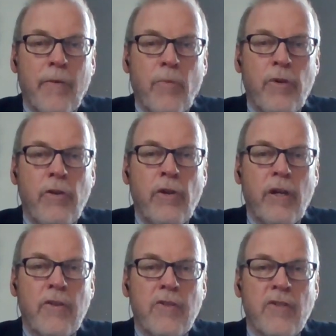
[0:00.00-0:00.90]
When you look
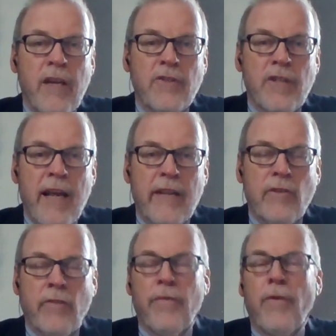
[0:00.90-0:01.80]
at the sales tax
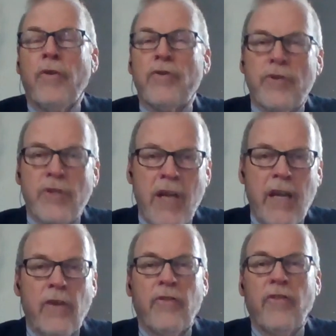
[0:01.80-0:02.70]
on furniture
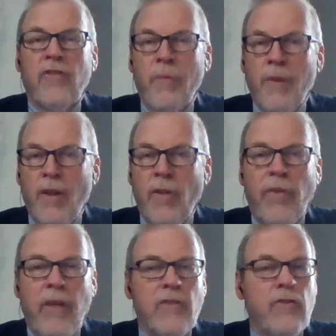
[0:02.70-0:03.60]
sales and some of the other
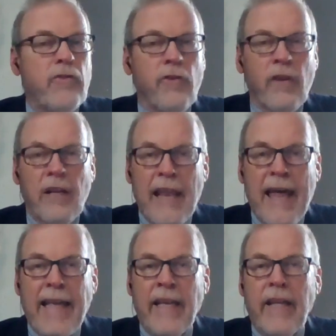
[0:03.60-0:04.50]
things, they're certainly
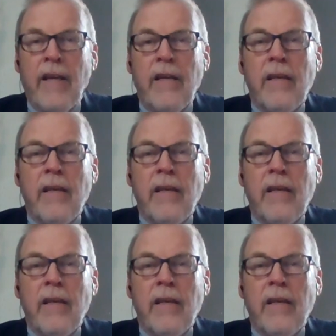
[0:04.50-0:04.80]
lagging,